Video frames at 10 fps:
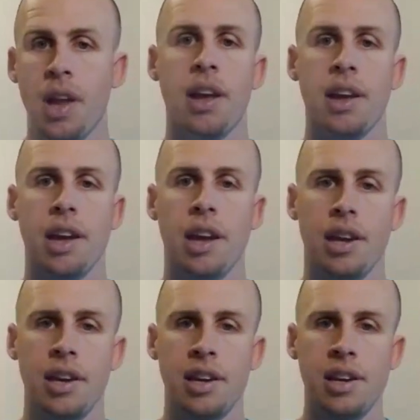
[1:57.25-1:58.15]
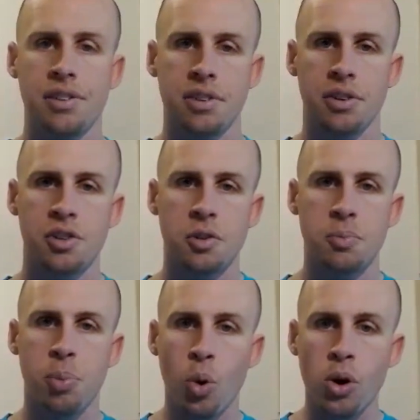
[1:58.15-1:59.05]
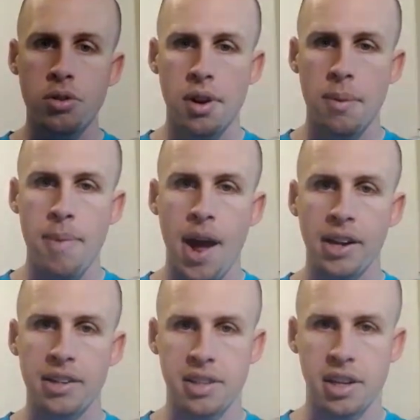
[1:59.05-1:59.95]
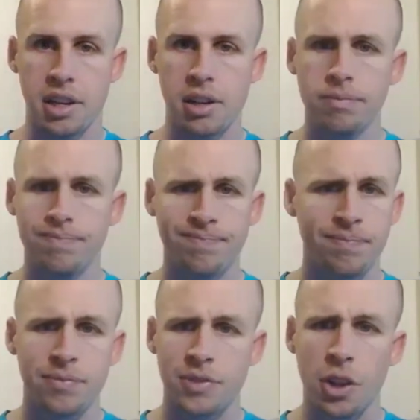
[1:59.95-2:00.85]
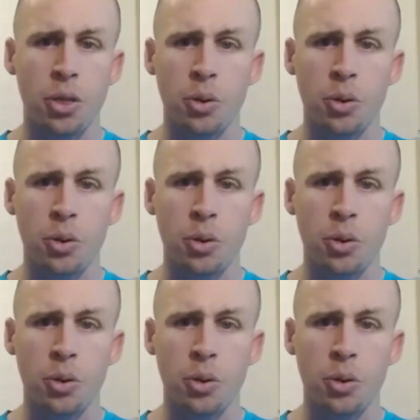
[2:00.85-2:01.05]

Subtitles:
and it is Sport Magazine. It's a